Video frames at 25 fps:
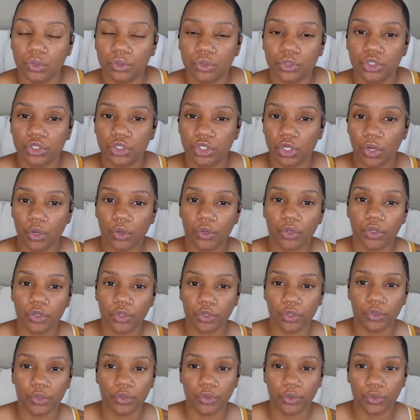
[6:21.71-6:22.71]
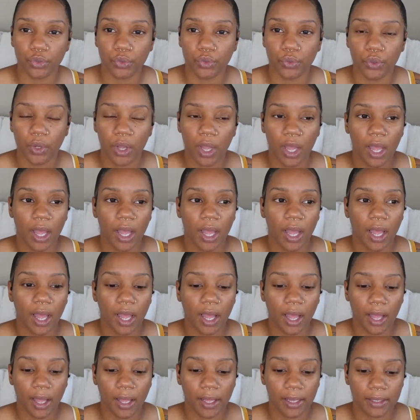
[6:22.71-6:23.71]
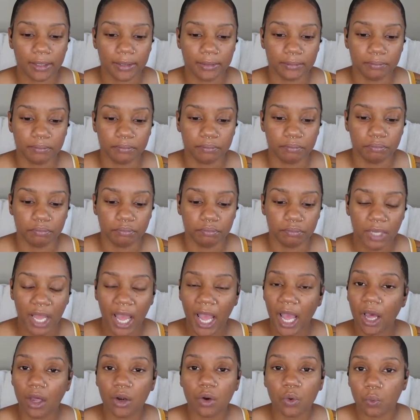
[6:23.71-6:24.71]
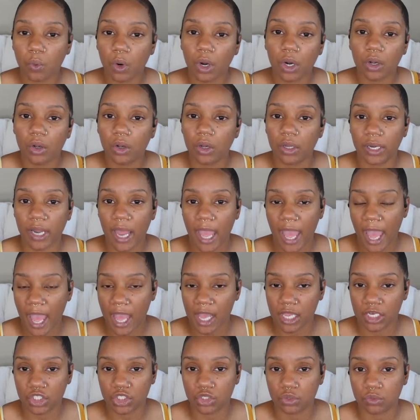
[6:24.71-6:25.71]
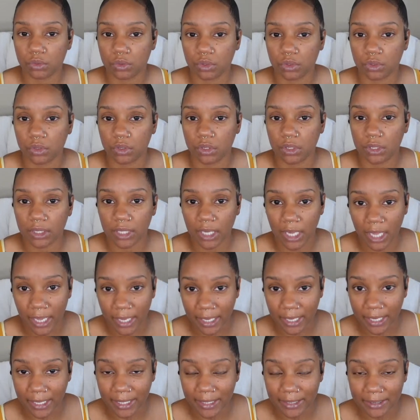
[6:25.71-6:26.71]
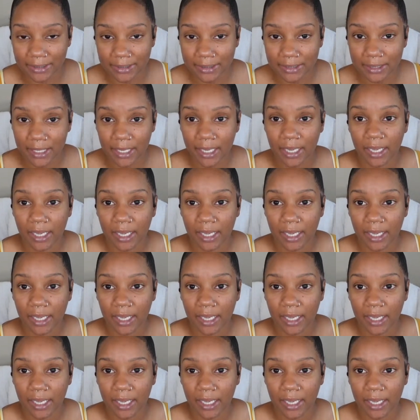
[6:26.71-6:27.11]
show you how to work on an actual client.